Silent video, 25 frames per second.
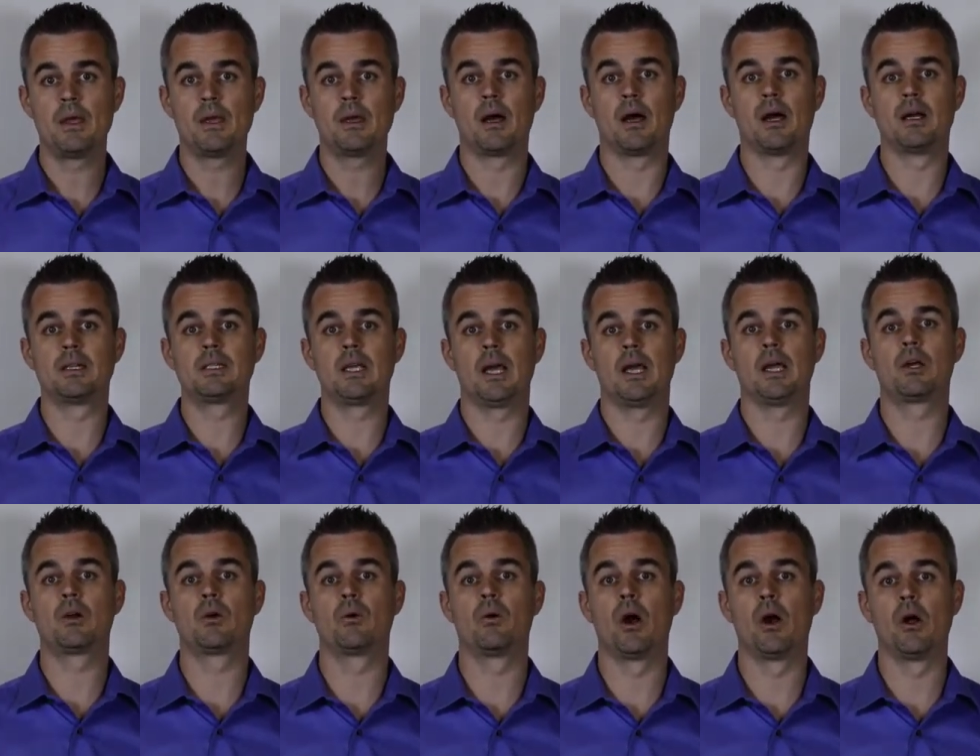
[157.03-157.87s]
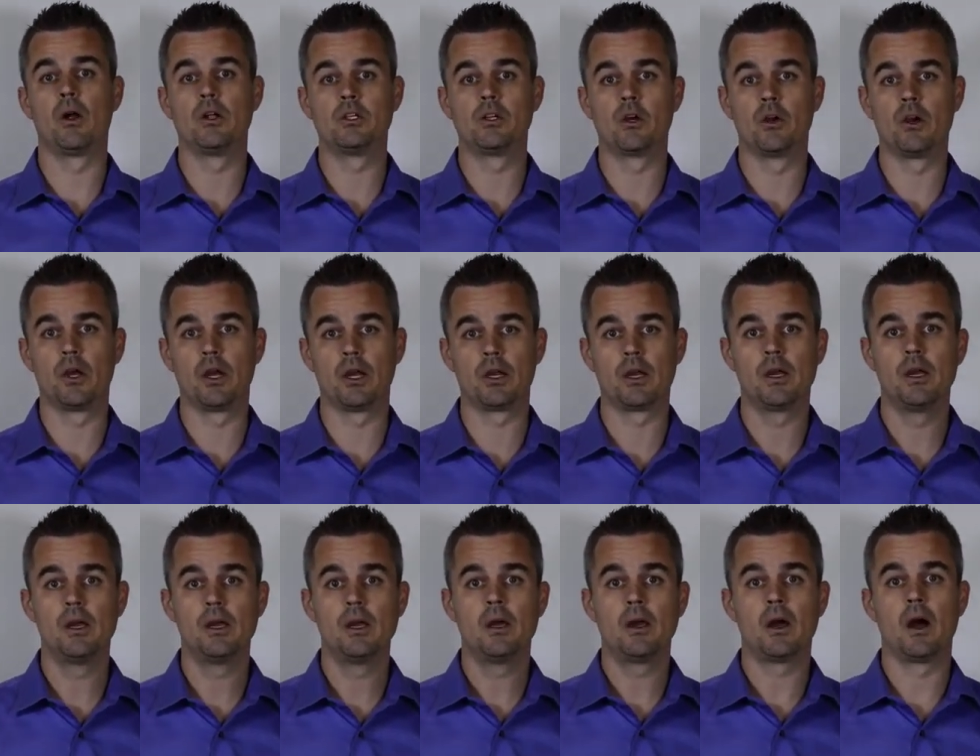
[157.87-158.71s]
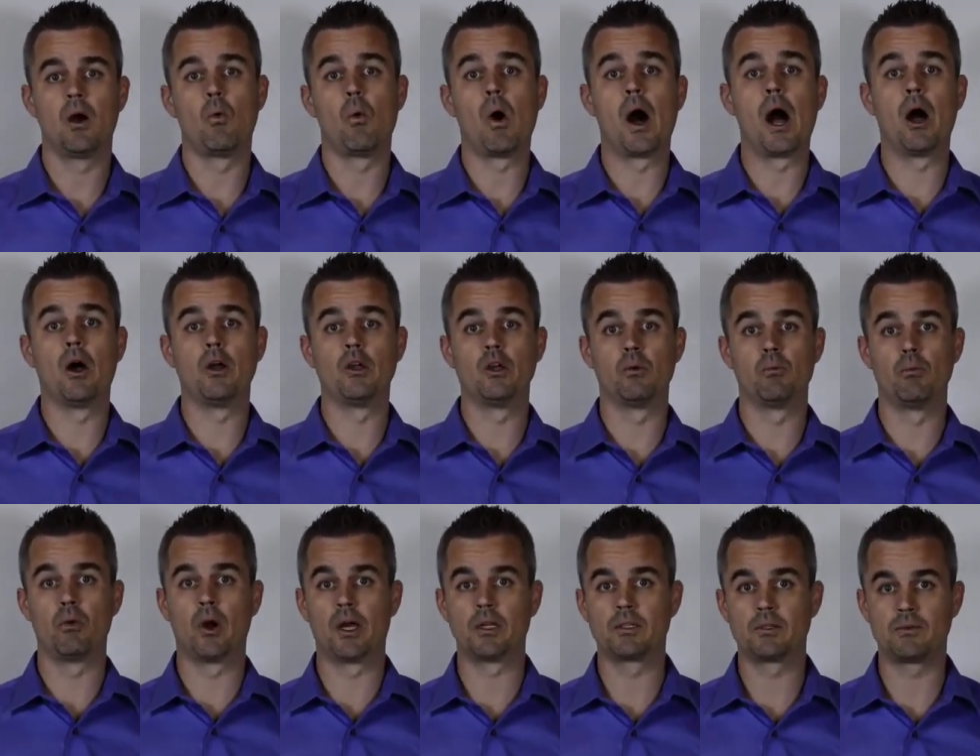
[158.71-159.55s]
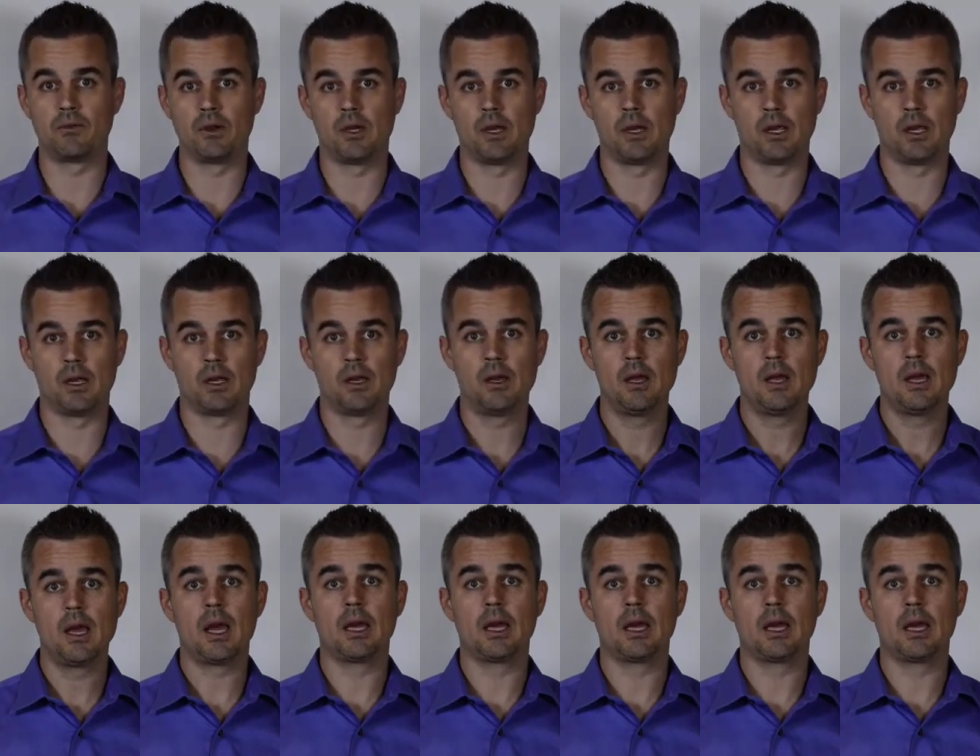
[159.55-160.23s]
uh, take Chlorella during uh, while you're breastfeeding,